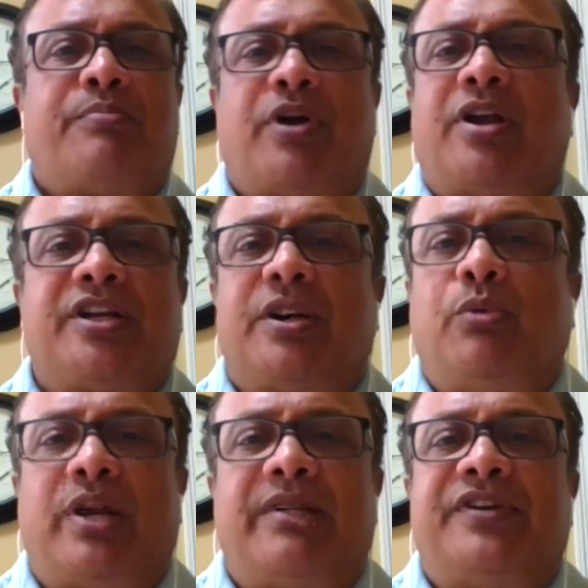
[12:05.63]
products or
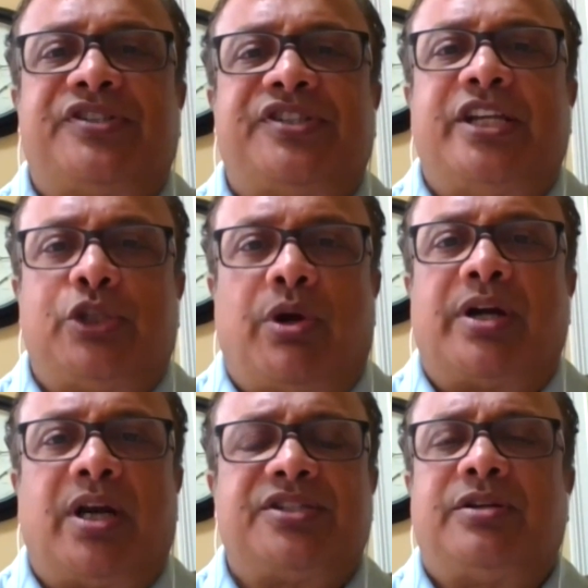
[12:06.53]
whatever sent to our
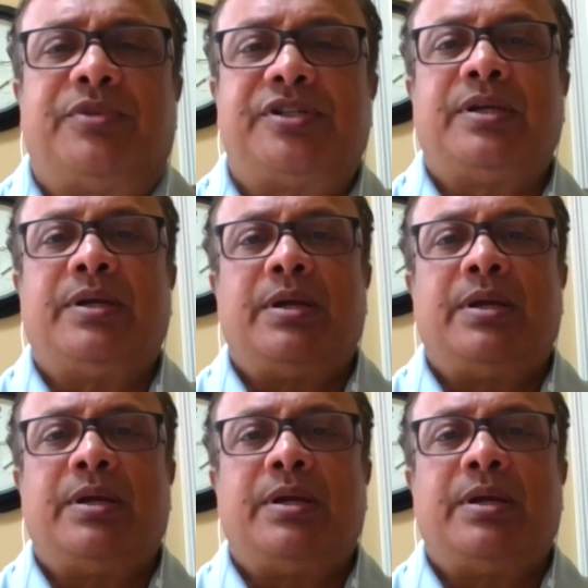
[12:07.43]
customers.